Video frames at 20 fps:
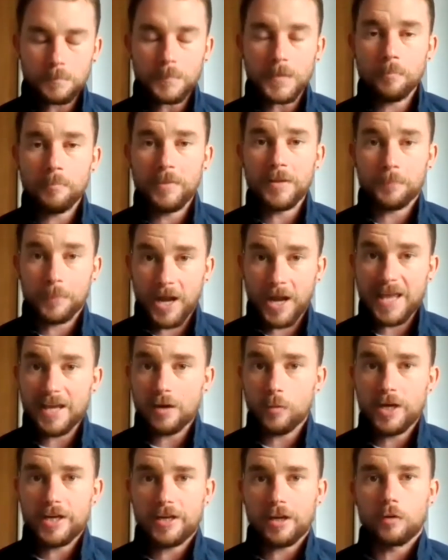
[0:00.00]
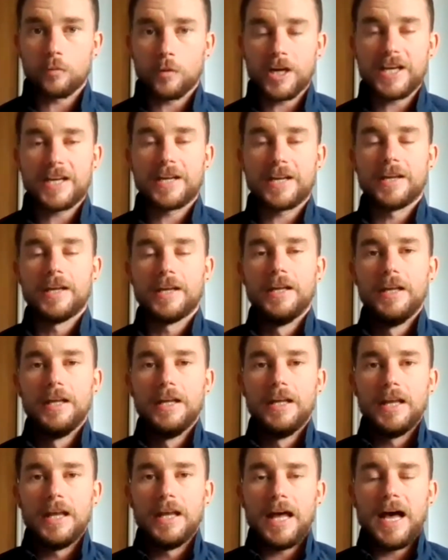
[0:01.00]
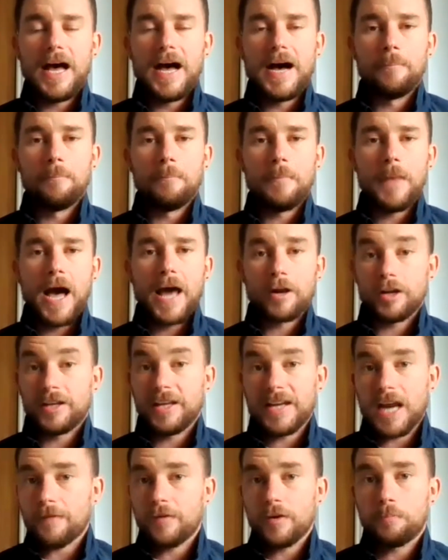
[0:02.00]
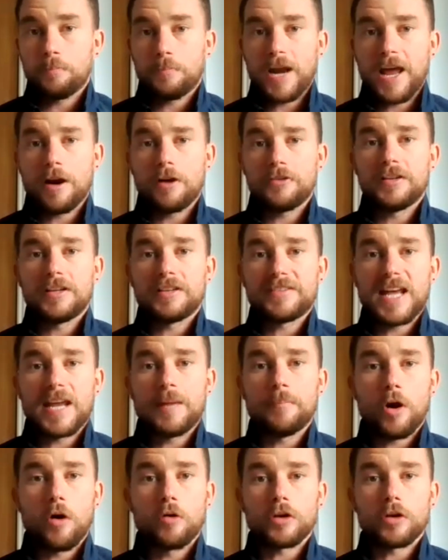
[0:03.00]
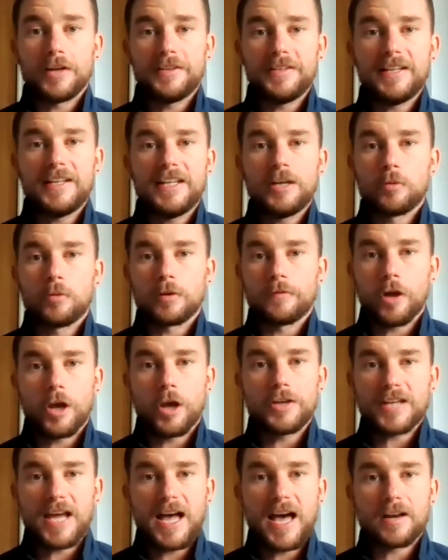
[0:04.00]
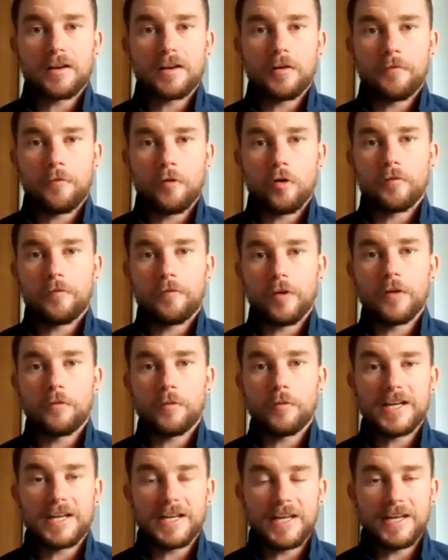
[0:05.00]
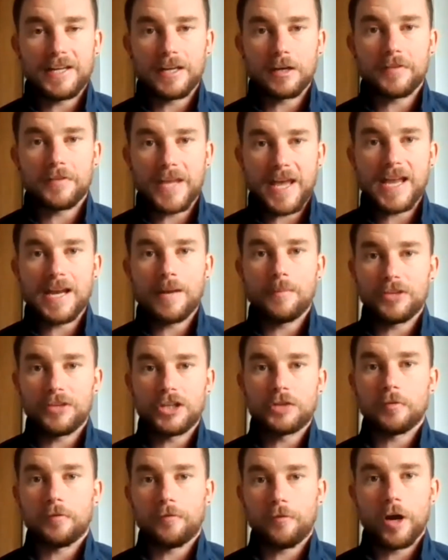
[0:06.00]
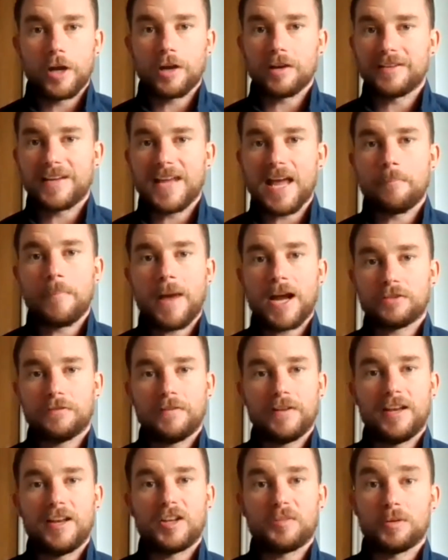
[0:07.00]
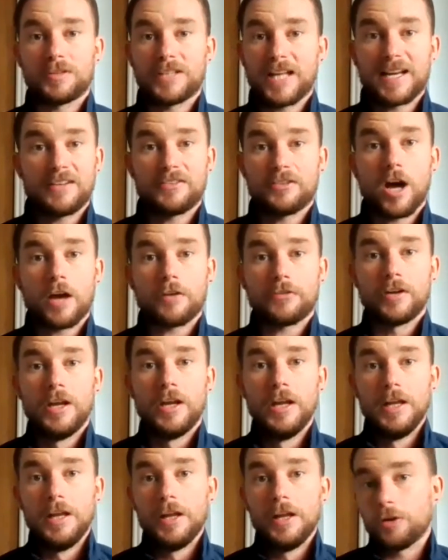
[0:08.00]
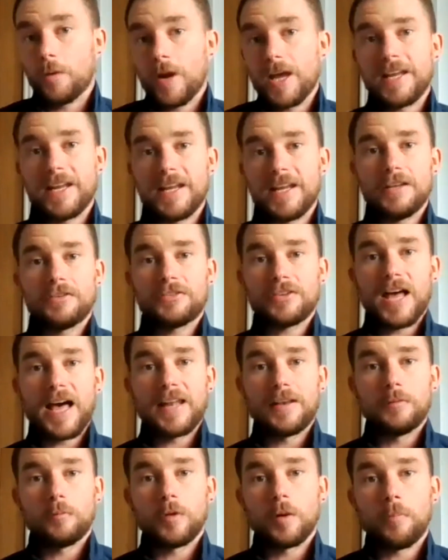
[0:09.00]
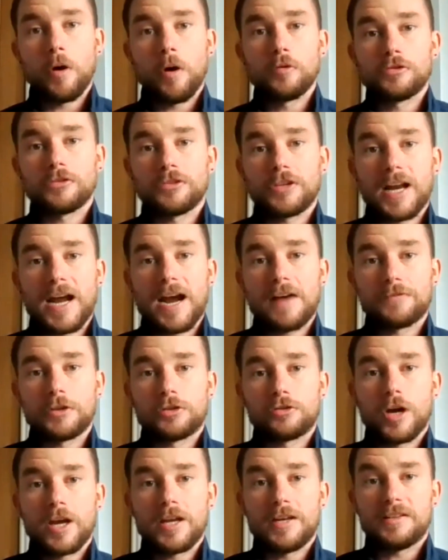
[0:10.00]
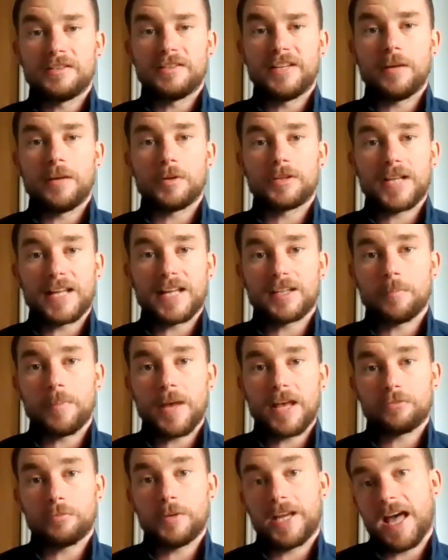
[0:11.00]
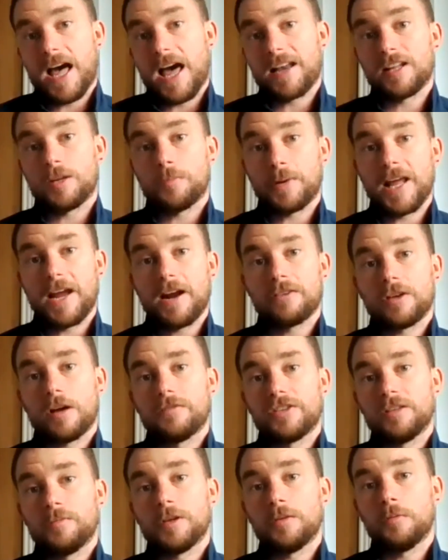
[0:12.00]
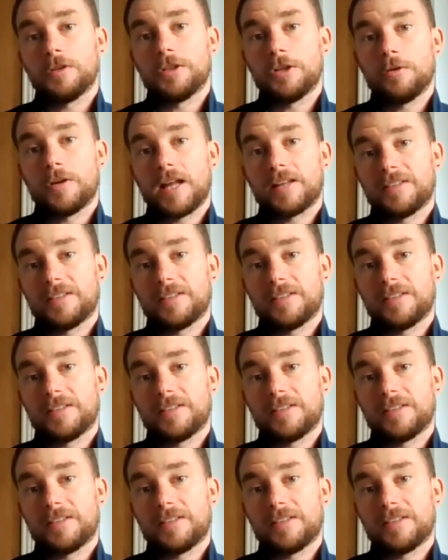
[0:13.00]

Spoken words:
been playing week on week. And I think every player is in the same boat. Ideally, you would have liked to have a 4 or 5 week lead in of games into a final to get match fitness, but that is not the way it is, and we're both just going to have to try and deal with that the best we can, and the players obviously will do that